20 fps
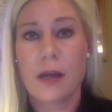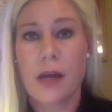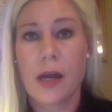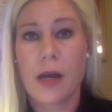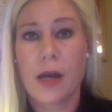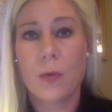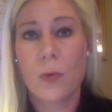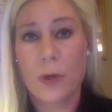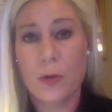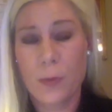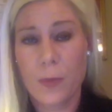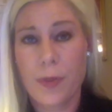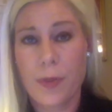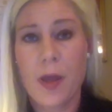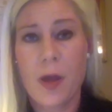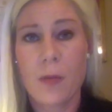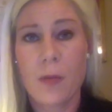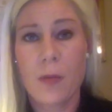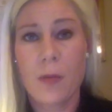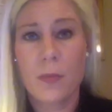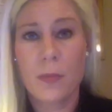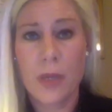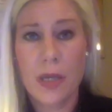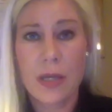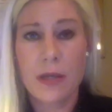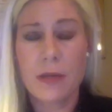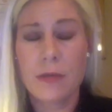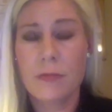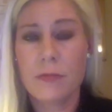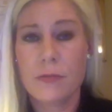I worked with him.
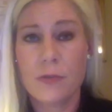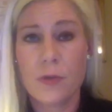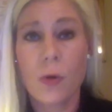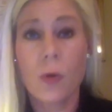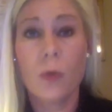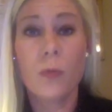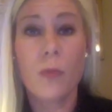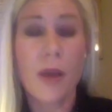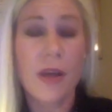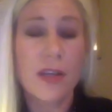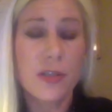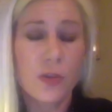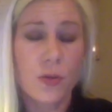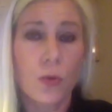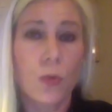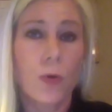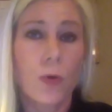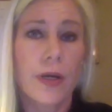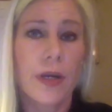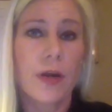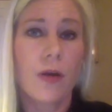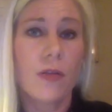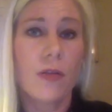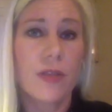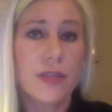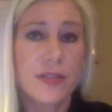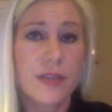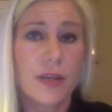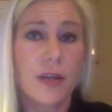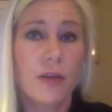He told my story
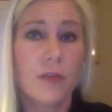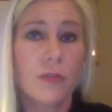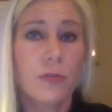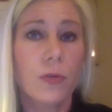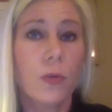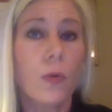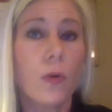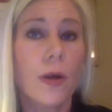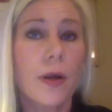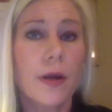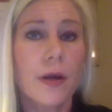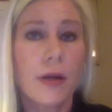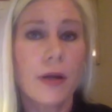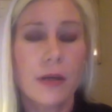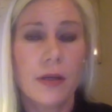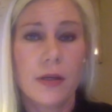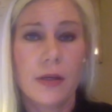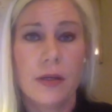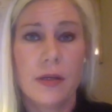on the Senate floor.